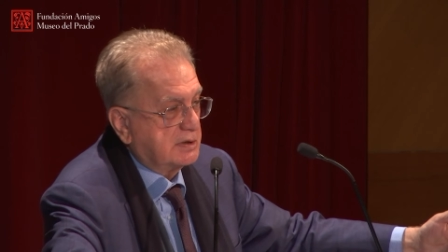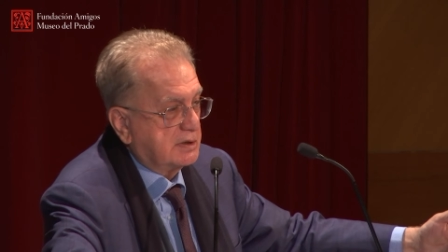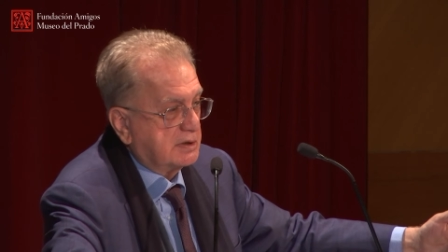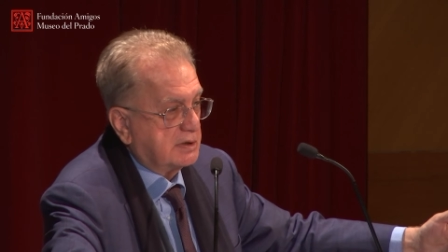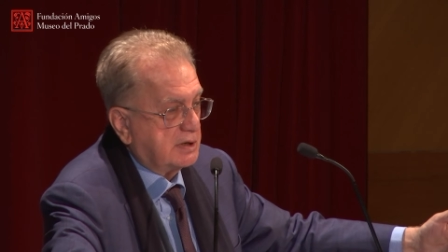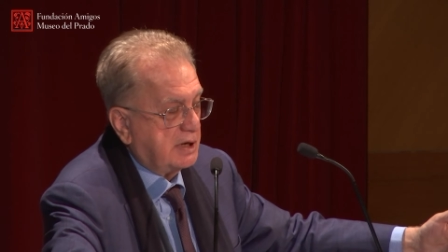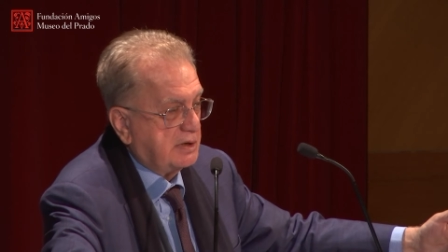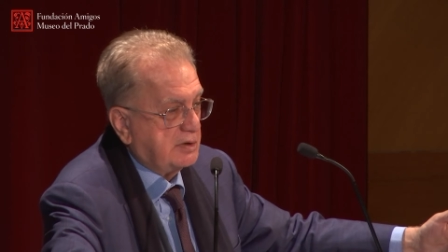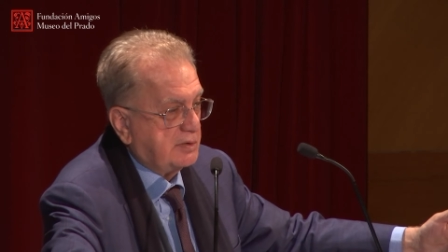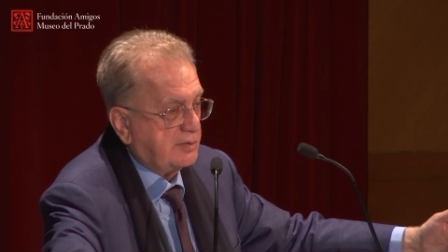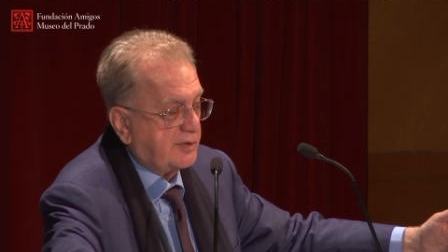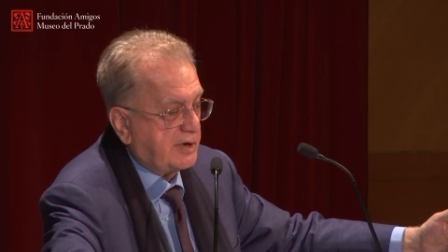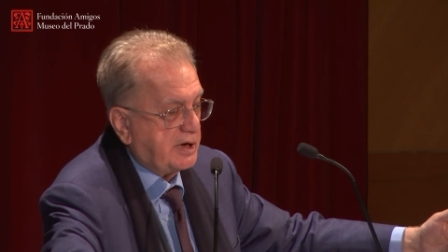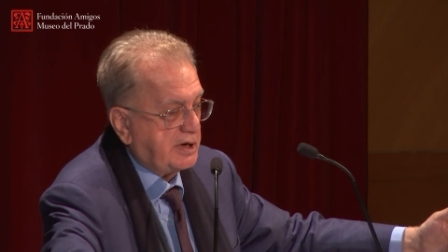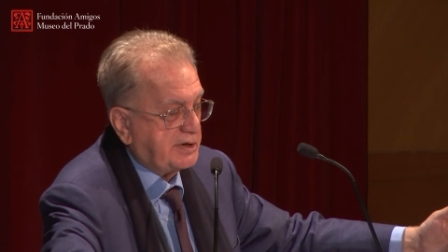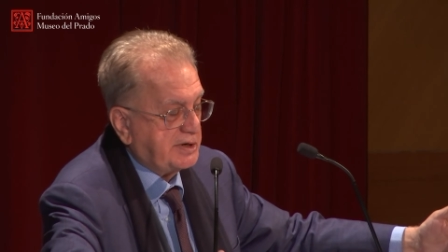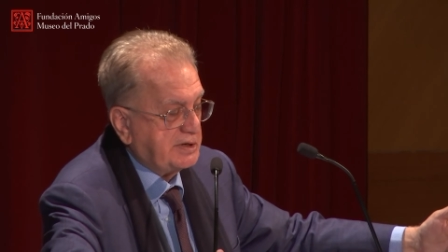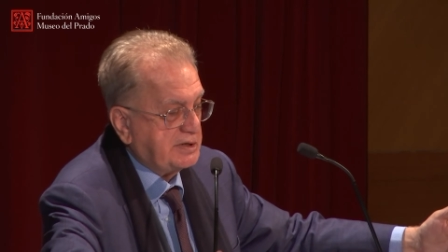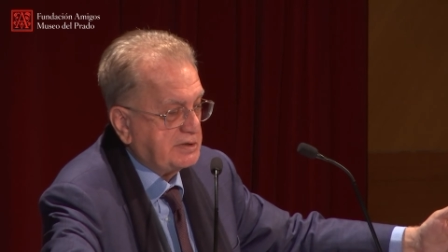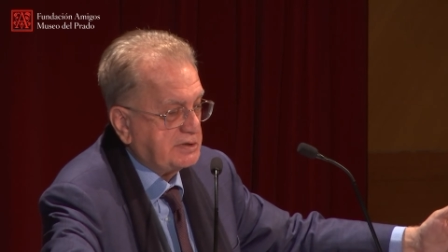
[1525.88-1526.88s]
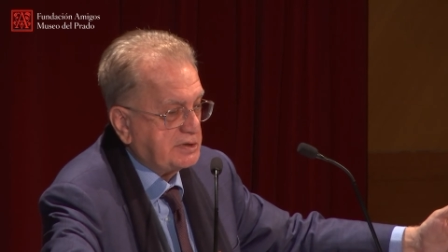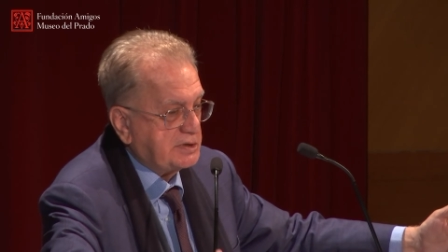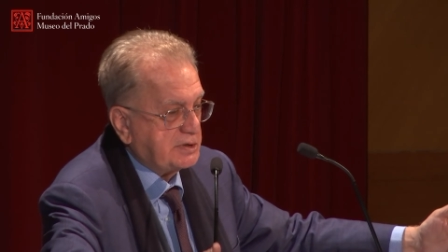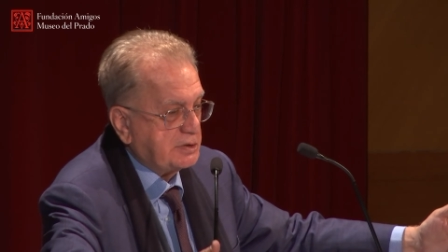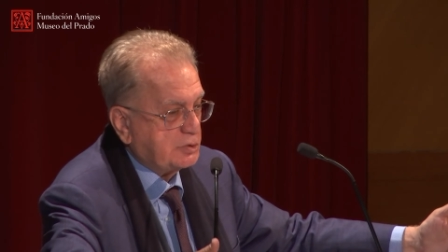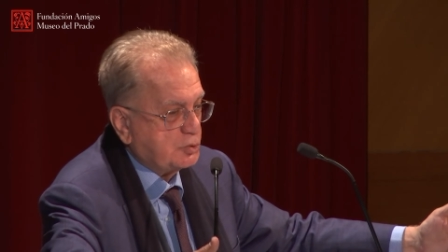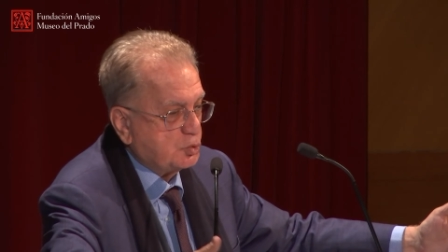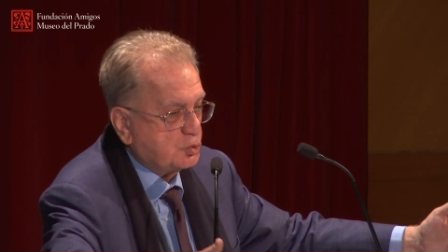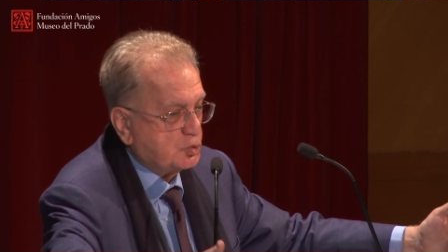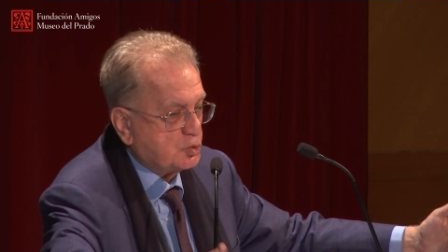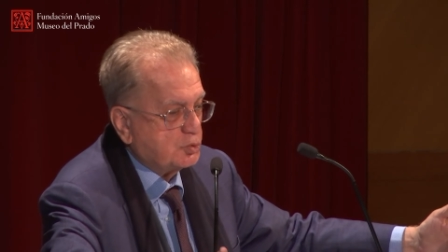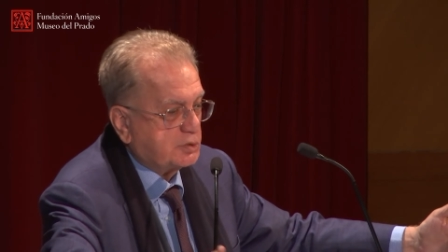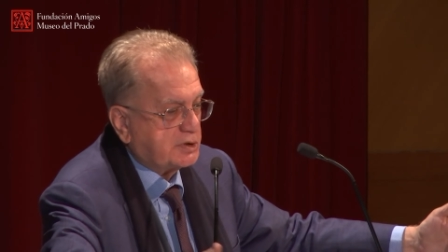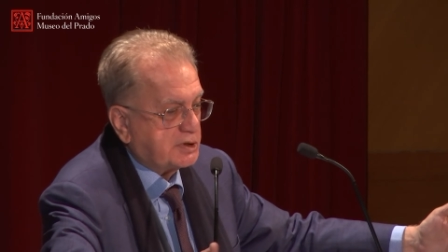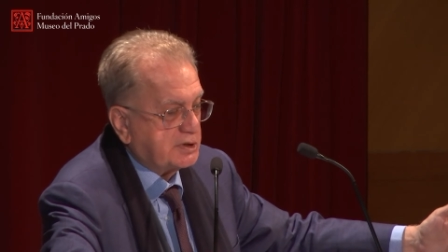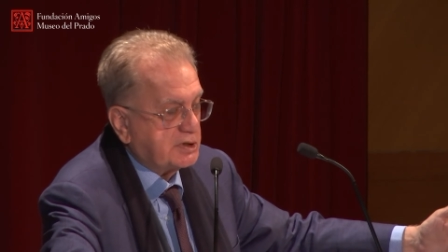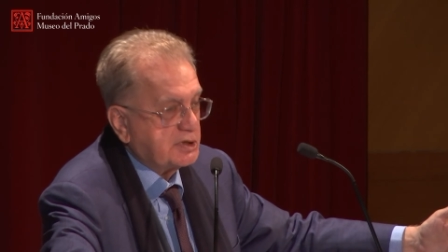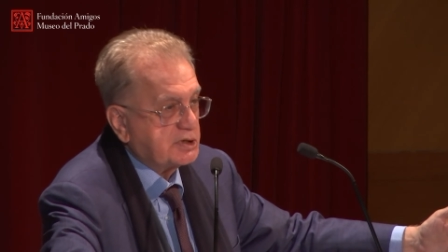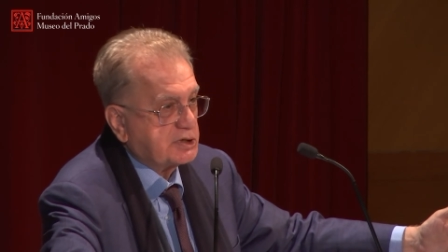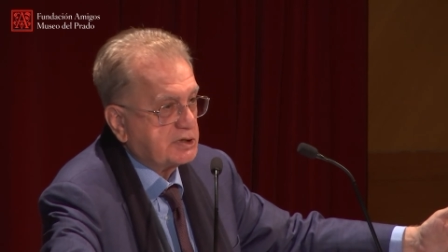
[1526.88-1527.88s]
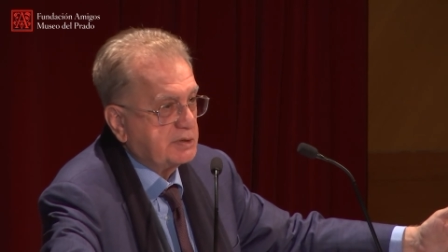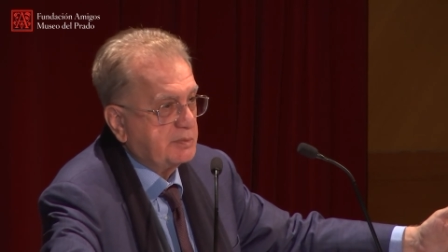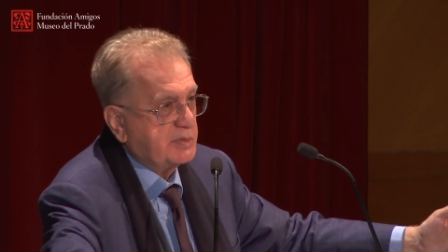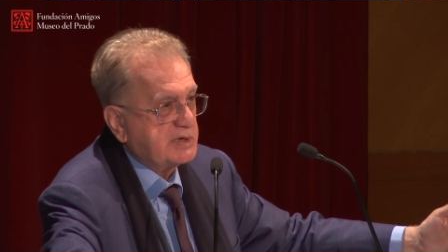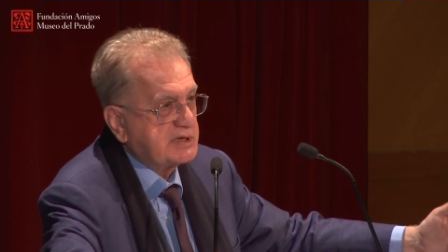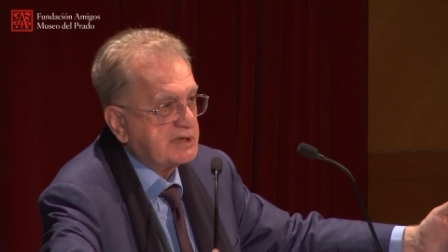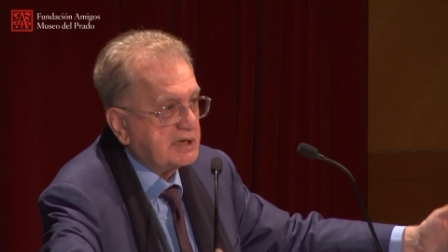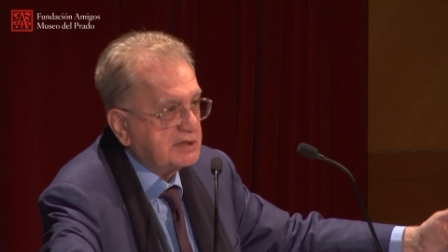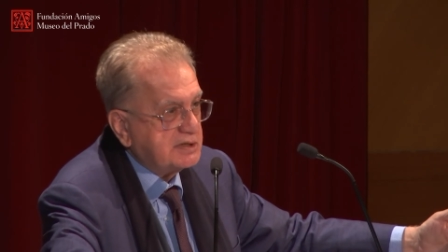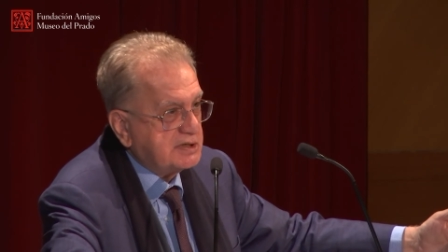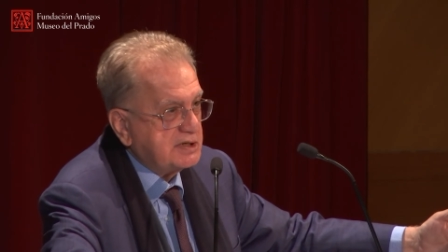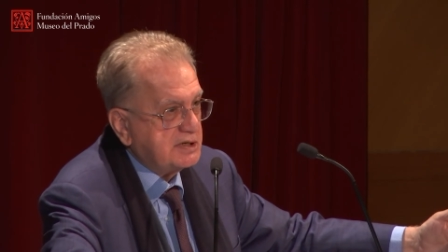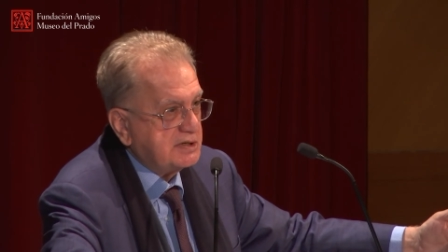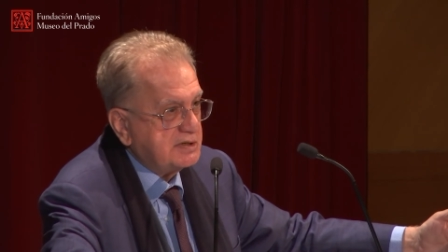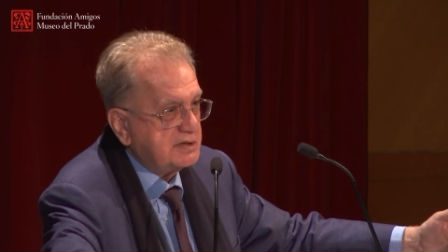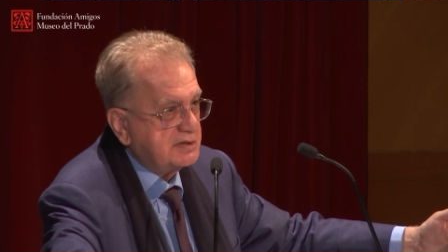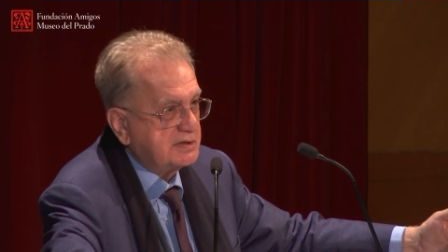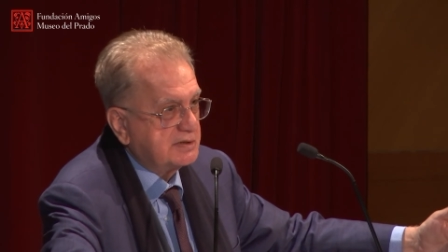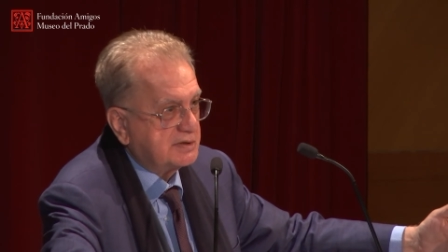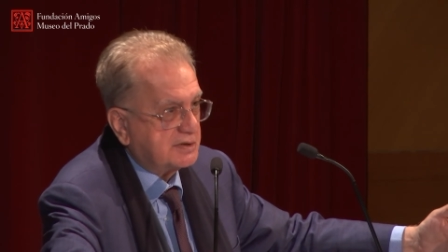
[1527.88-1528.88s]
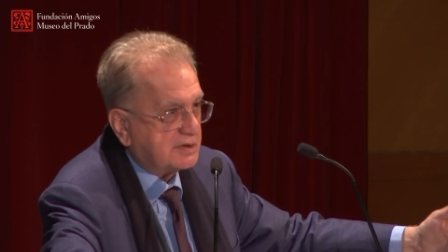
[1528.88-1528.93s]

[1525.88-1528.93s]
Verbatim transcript: kind of hereditary to two traditions, Byzantine,